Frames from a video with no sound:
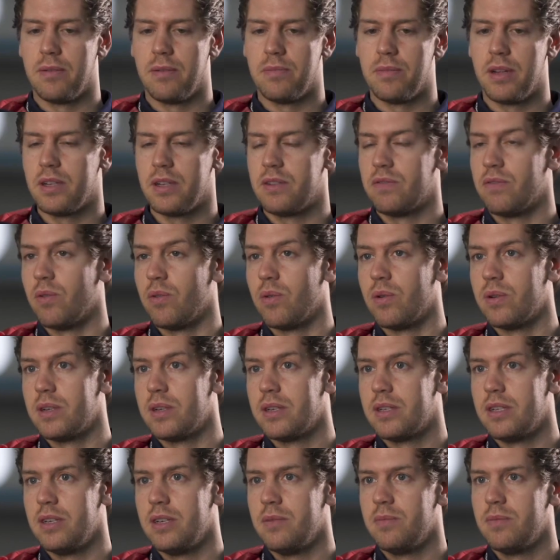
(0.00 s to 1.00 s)
That's for all
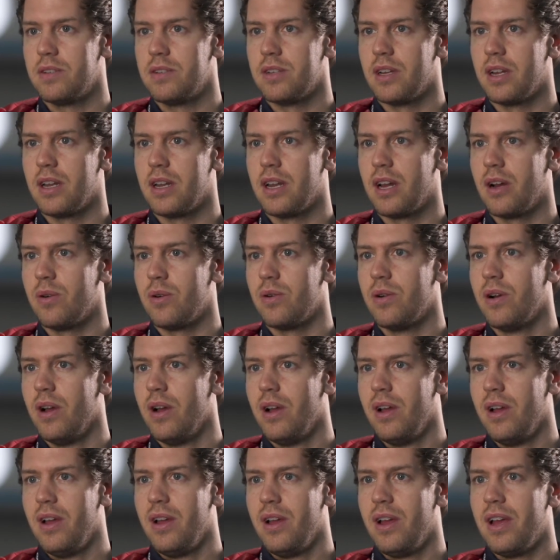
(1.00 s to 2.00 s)
the teams, and now
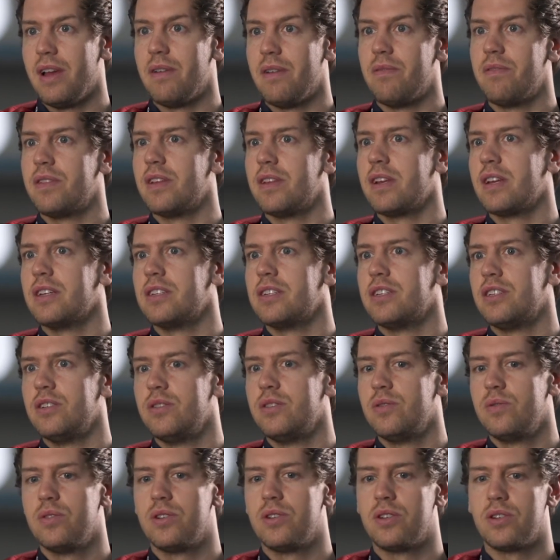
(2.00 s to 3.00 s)
everything is
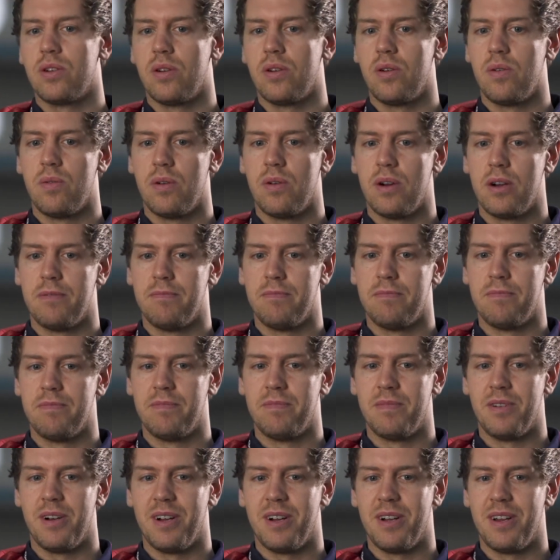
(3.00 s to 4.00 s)
new. So
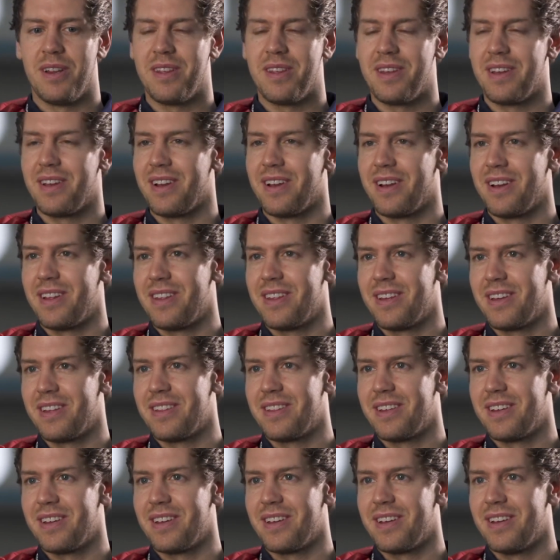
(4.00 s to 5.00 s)
I think
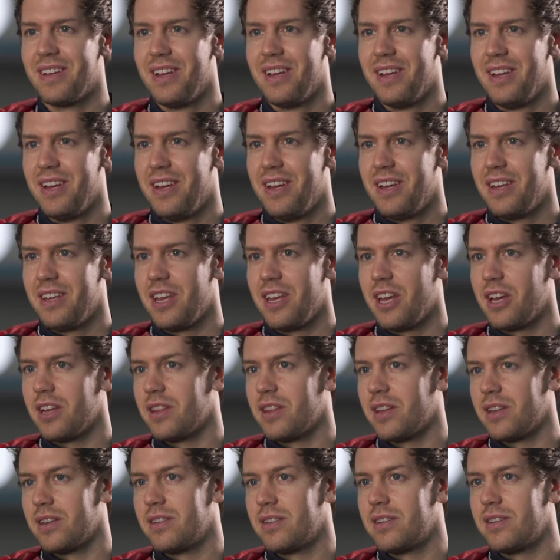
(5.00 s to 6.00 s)
that
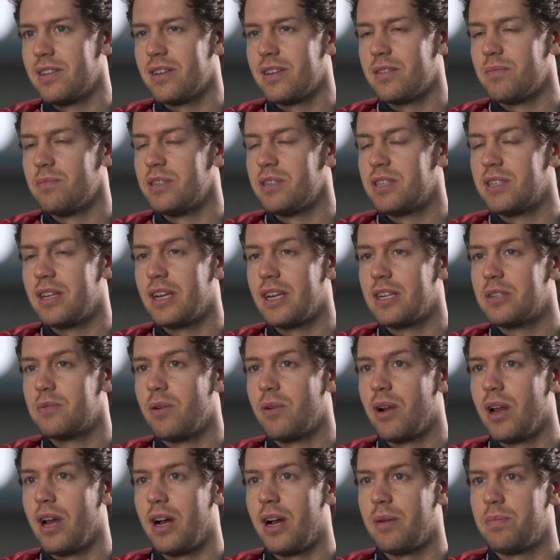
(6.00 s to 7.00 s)
mistakes
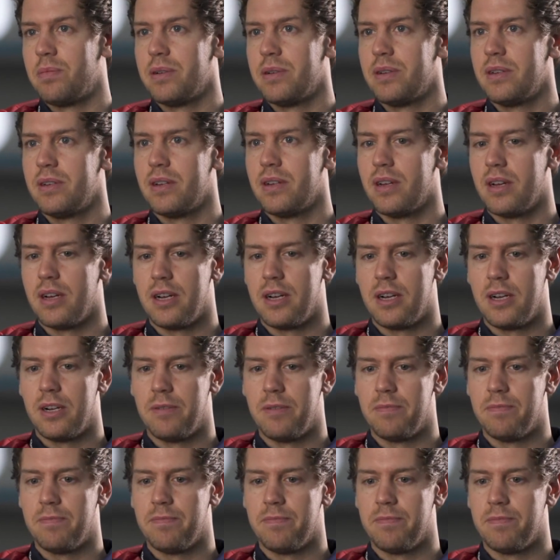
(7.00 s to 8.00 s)
will happen
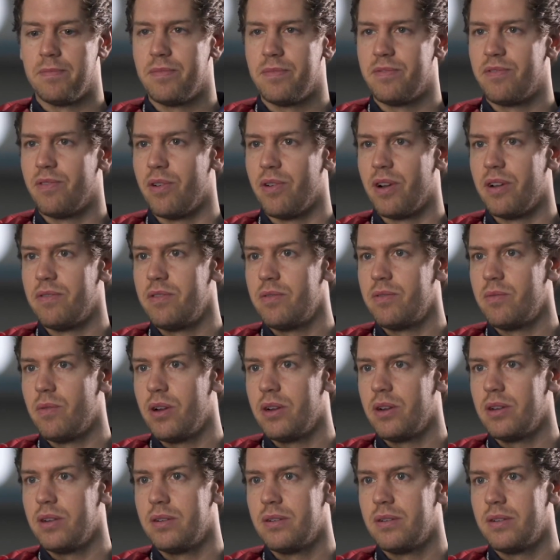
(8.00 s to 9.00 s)
for
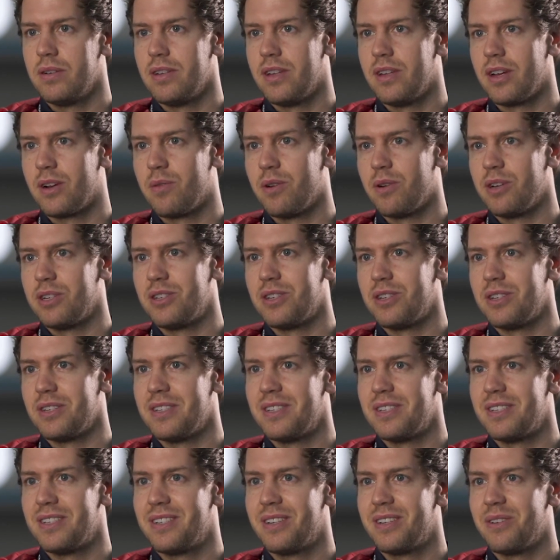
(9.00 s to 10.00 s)
everyone. The question
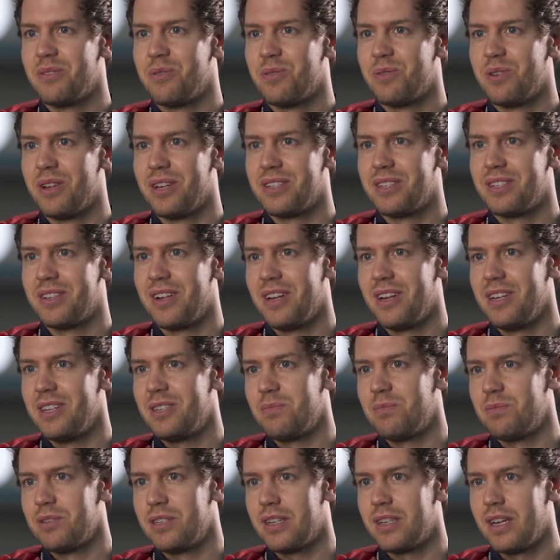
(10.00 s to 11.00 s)
is who does the
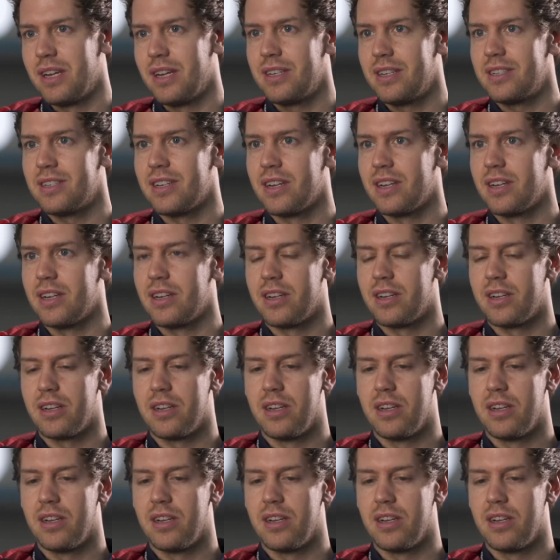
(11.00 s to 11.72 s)
least mistakes, and